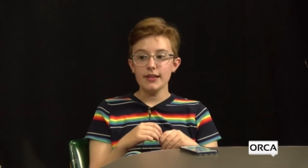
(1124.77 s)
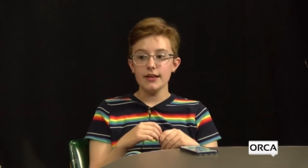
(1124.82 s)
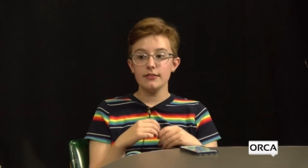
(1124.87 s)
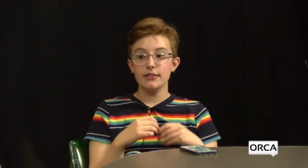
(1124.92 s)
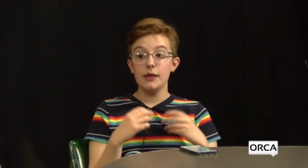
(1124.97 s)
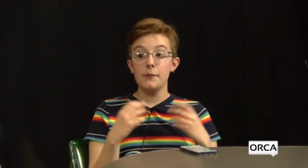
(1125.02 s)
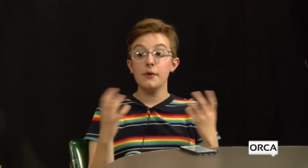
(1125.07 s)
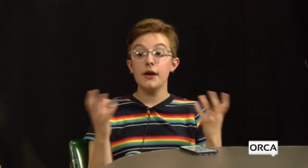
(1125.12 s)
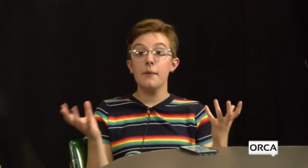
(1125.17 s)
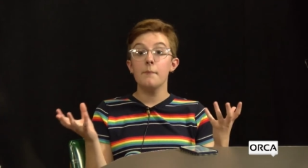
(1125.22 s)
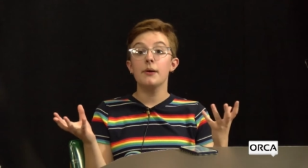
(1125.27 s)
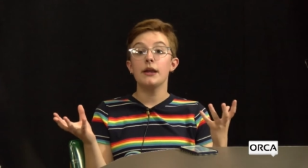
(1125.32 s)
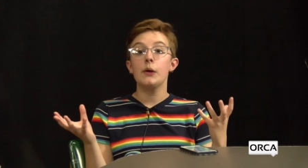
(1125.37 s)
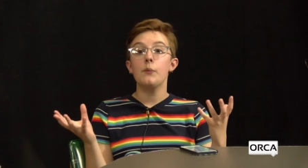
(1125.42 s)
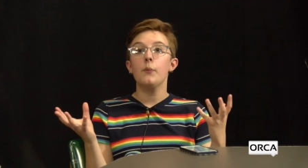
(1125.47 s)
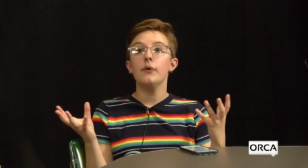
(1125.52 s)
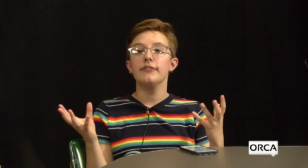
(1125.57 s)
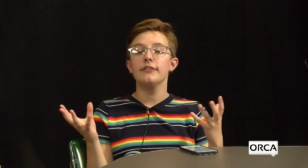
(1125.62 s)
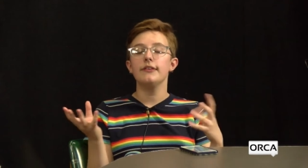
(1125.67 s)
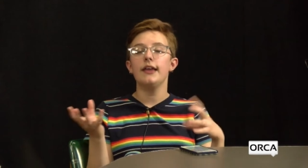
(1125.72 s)
but it
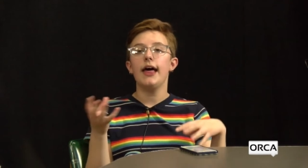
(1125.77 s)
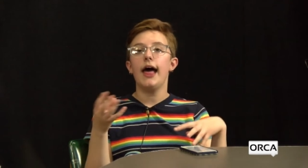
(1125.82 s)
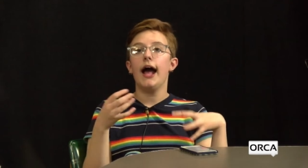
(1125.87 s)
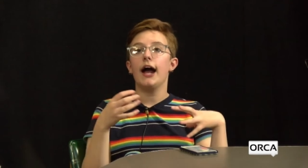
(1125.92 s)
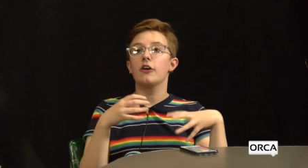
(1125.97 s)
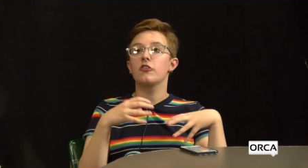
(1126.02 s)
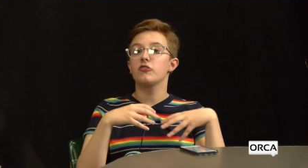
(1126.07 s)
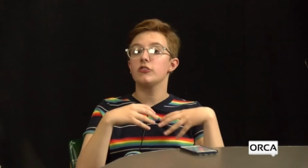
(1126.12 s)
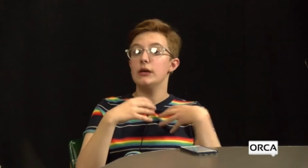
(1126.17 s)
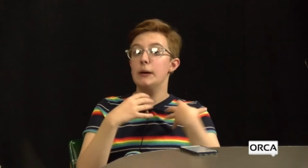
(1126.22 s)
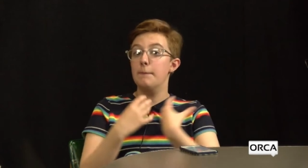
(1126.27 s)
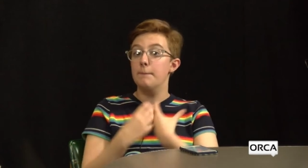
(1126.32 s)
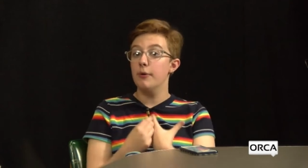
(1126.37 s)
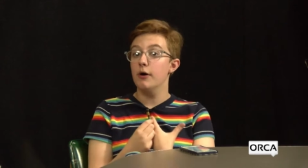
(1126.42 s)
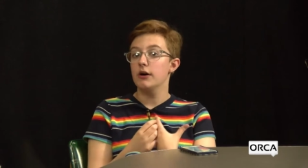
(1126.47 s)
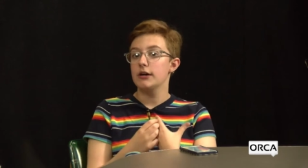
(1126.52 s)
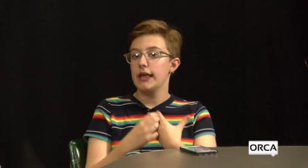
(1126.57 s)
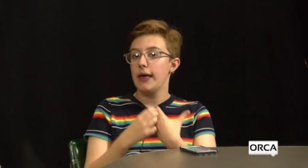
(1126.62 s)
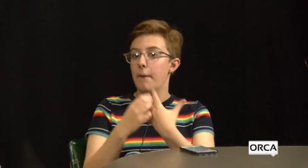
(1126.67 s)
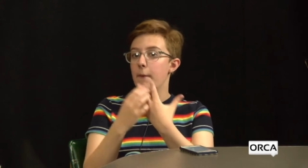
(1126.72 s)
wasn't actually a
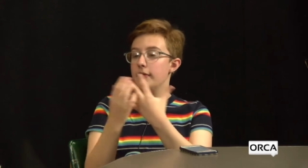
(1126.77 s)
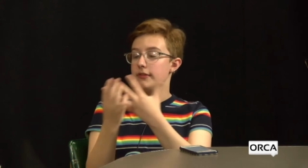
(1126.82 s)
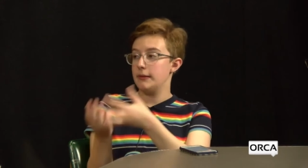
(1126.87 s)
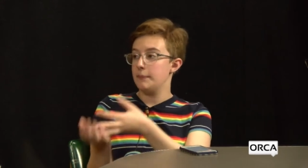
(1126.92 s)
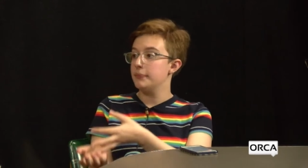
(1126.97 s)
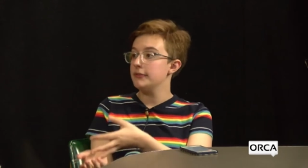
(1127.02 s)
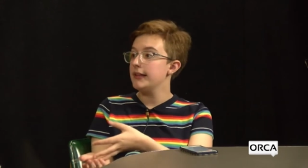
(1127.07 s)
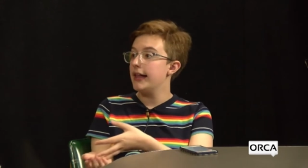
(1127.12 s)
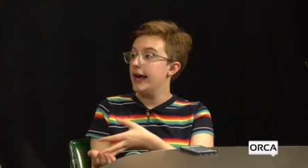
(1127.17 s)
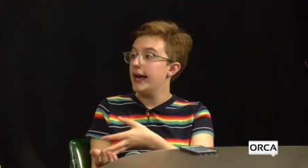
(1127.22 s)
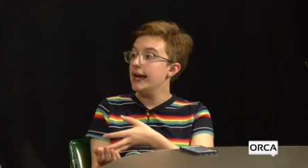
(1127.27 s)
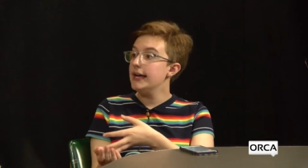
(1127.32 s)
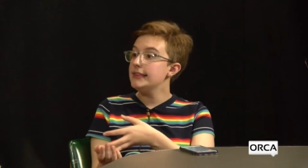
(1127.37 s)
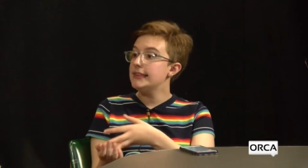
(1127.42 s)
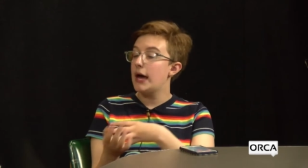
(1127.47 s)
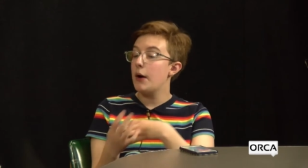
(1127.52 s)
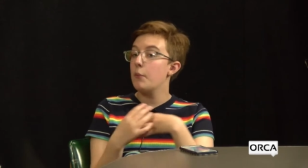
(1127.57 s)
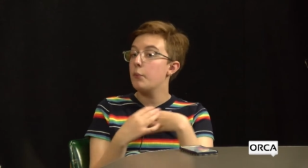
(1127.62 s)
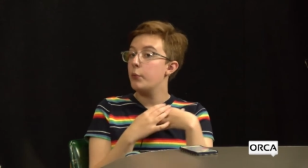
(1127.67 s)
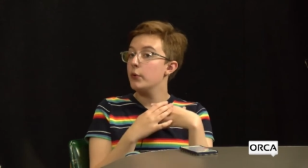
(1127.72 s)
book. It was a play
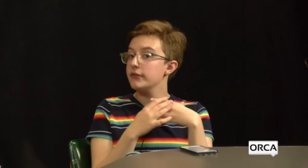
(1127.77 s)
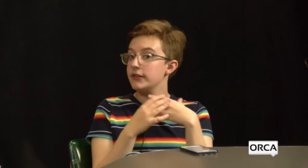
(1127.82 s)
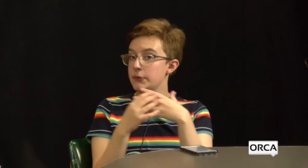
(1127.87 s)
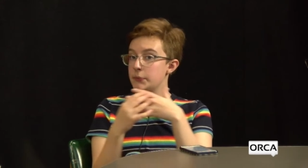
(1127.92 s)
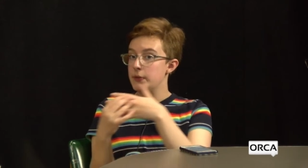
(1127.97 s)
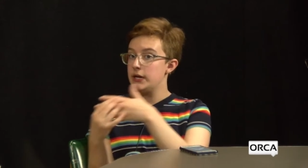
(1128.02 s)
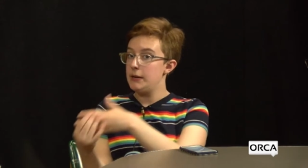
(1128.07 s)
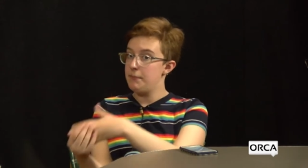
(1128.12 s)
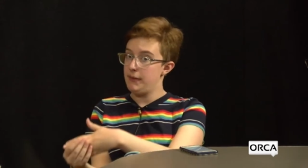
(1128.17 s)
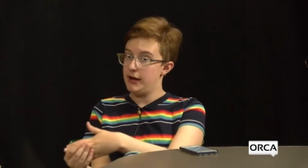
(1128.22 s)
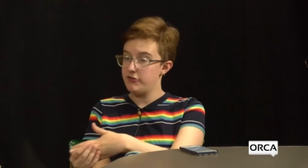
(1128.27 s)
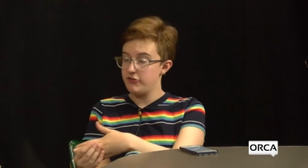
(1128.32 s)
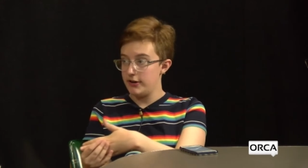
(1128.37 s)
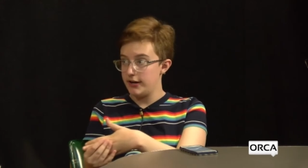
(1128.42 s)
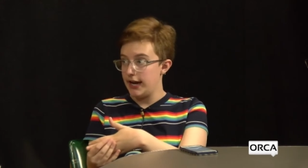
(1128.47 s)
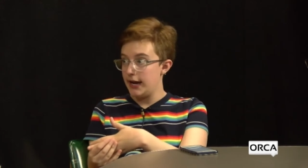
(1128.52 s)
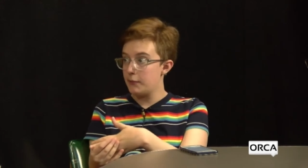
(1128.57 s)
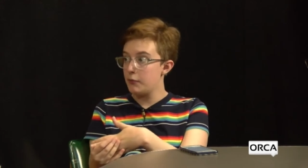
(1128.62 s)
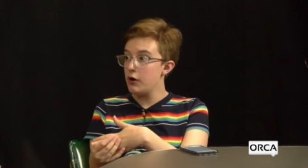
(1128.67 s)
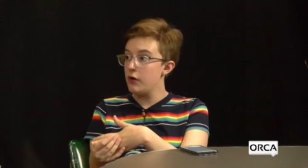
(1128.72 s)
that wasn't written by
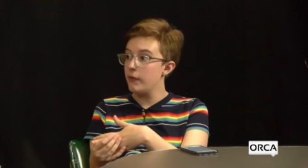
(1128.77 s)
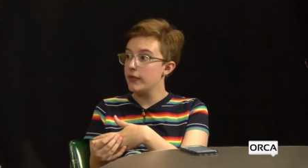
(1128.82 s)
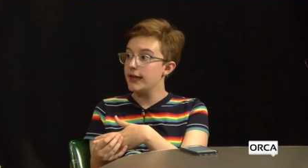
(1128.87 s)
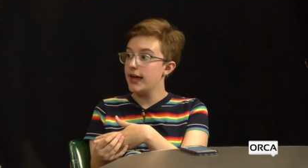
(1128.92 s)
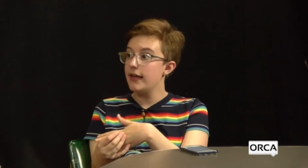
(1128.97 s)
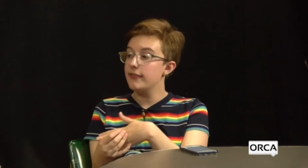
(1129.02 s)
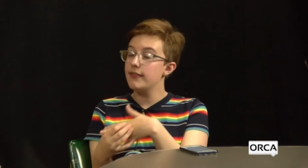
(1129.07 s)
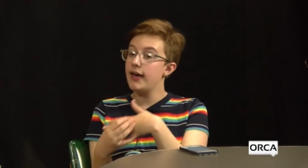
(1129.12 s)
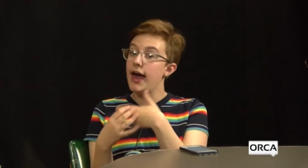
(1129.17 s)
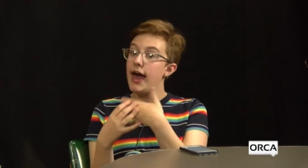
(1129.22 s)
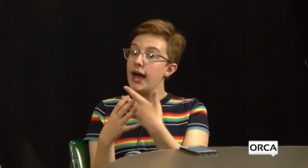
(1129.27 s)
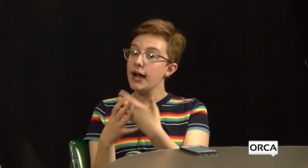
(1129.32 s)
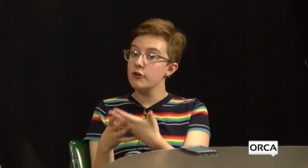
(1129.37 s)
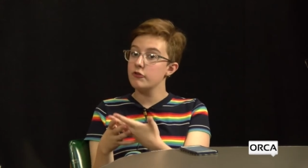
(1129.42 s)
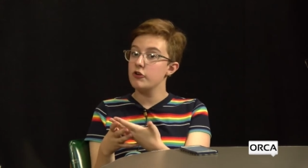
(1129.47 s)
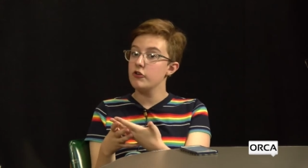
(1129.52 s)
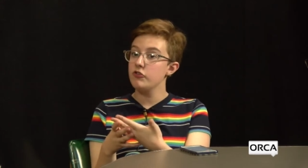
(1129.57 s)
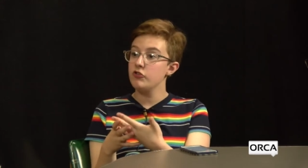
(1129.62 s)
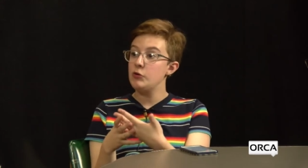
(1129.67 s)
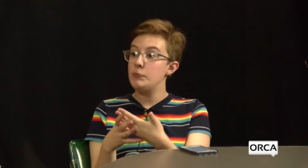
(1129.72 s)
J.K. Rowling, and the
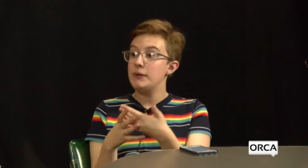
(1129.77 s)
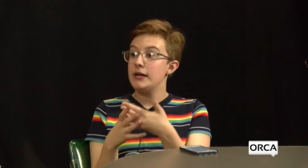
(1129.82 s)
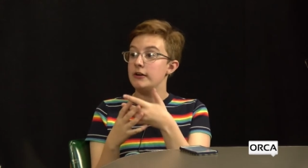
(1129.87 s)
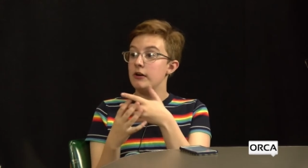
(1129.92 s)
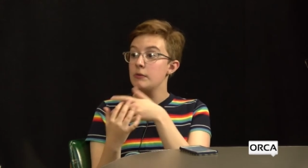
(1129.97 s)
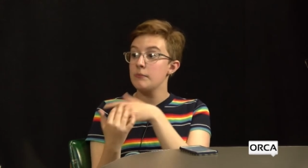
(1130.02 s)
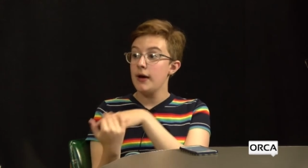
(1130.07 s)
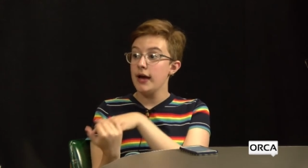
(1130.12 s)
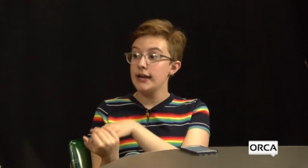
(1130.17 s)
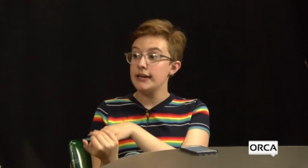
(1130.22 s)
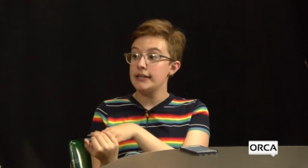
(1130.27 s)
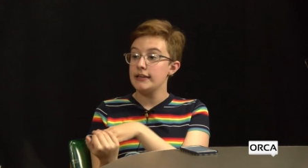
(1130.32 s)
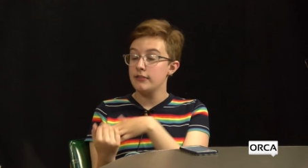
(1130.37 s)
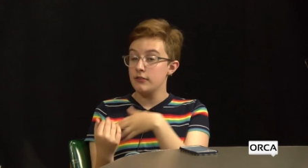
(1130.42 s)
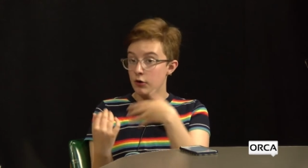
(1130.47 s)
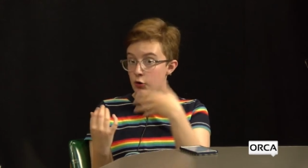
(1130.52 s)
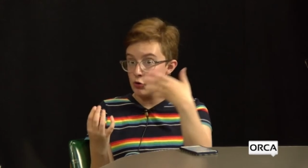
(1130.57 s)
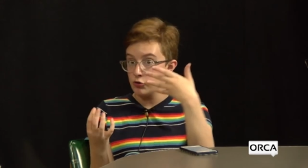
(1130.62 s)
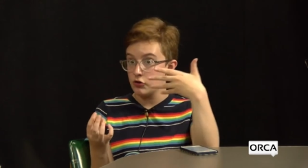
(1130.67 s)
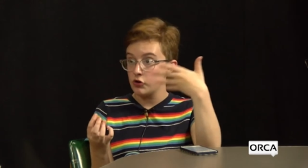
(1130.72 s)
actress who played Hermione,
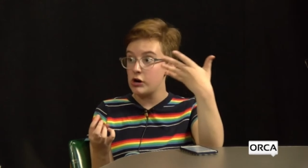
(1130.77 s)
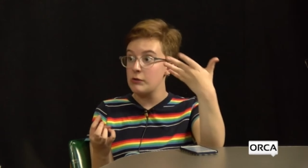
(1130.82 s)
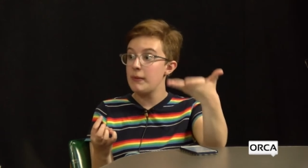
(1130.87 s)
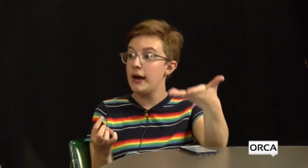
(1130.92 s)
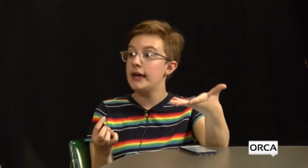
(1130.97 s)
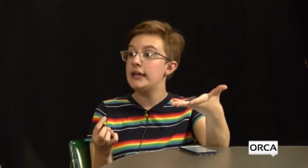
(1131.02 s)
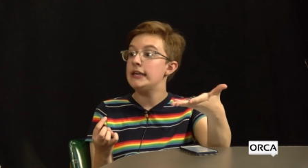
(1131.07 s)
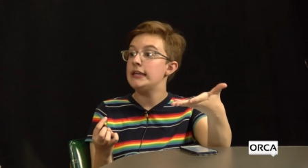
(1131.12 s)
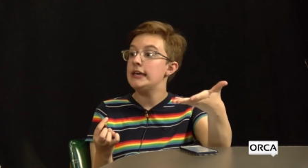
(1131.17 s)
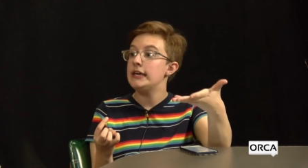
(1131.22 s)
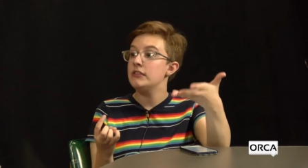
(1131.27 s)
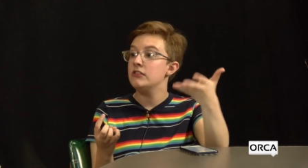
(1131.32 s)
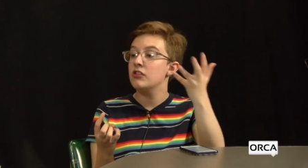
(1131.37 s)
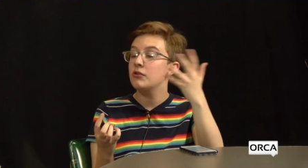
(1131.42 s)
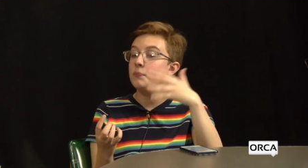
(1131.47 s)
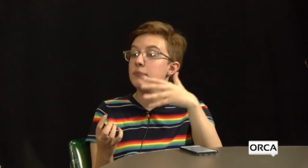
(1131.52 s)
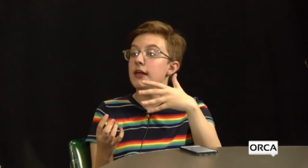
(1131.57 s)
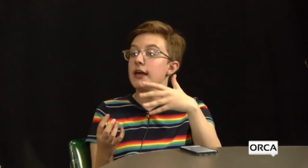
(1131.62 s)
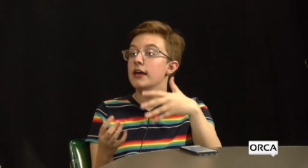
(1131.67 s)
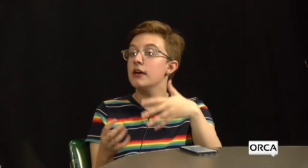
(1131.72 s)
the older Hermione in this
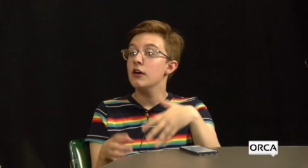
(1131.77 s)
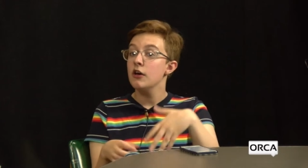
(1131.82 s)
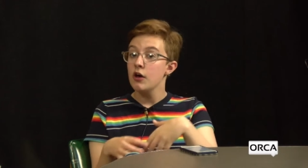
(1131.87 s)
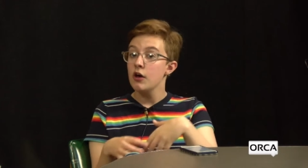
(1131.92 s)
play,